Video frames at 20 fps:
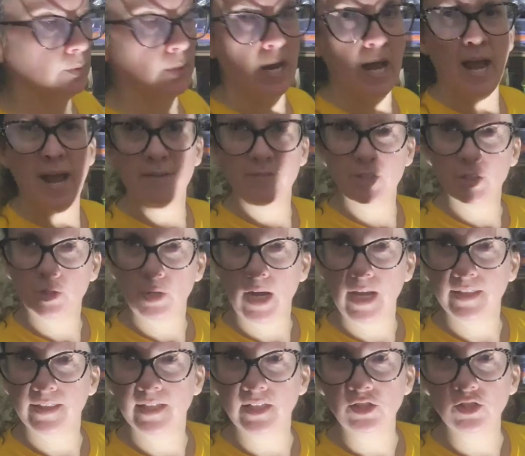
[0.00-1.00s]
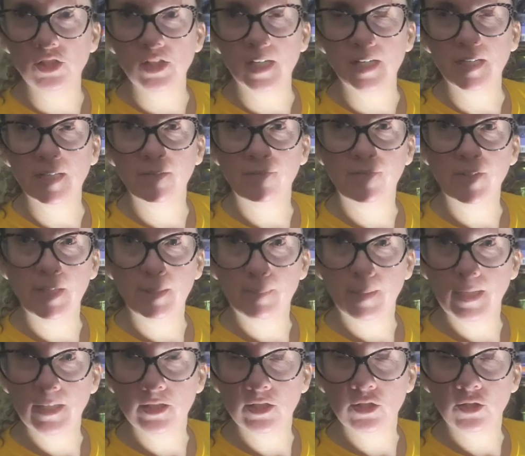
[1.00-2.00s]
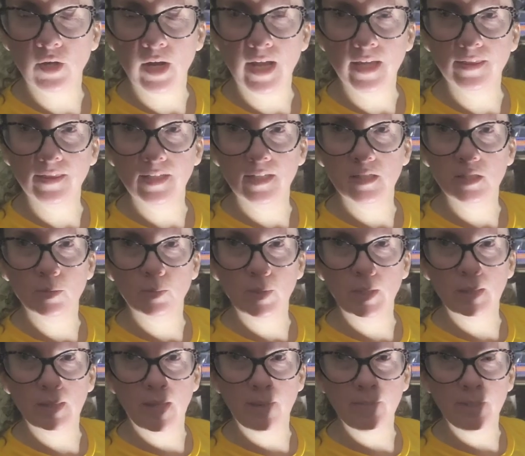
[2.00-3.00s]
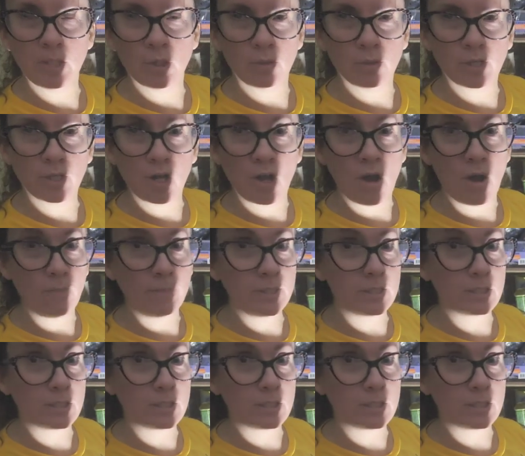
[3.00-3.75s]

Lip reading: I'll show you a couple of meals that are ready to open and eat.